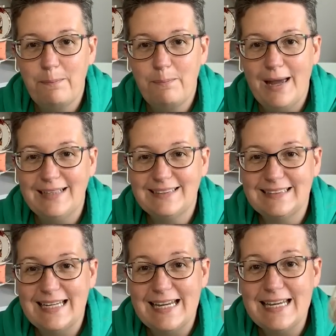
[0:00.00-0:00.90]

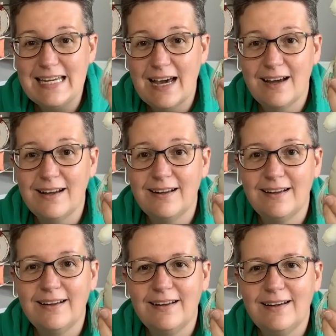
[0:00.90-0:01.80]
Betsy.
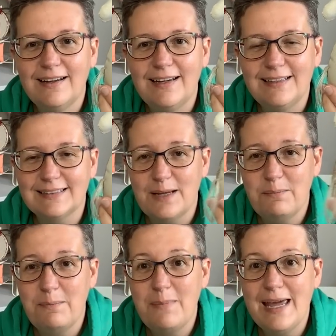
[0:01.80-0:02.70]
It's
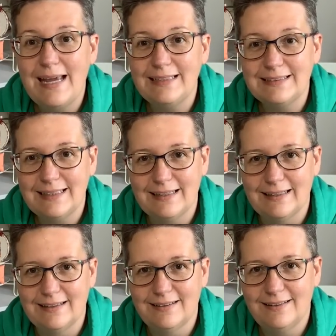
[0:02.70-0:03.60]

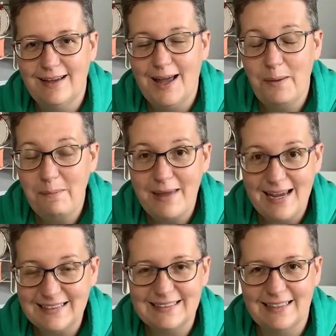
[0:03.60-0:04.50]
amazing.
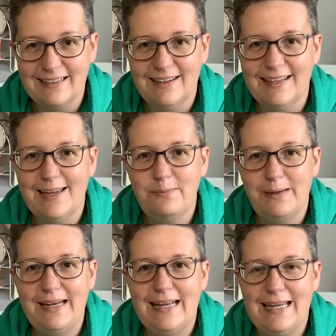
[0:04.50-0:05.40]
Amazing. I can't
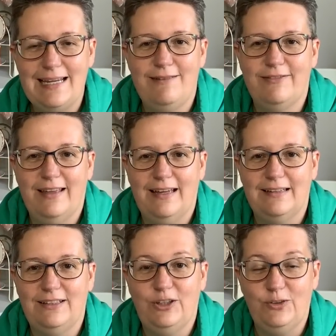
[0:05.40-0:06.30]
believe that
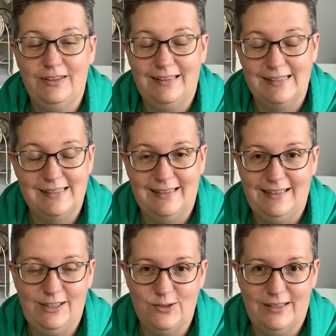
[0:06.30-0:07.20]
you did this and
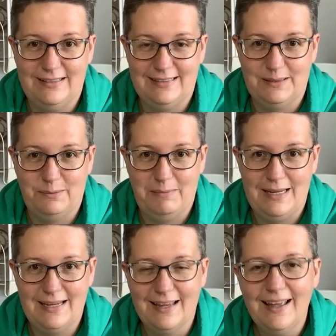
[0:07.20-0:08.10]
that you sent it to
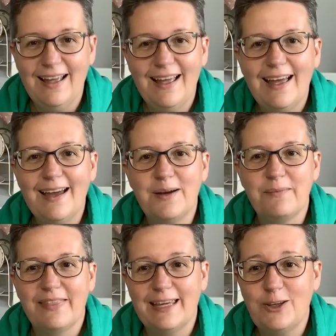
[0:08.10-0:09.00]
me.
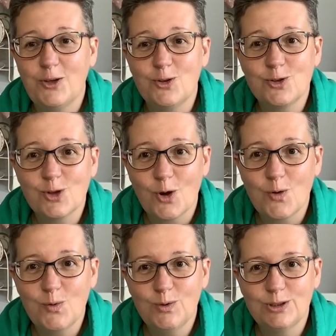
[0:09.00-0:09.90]
Thank you
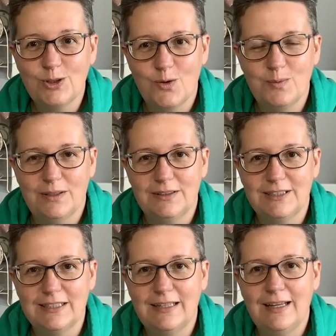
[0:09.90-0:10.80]
so much.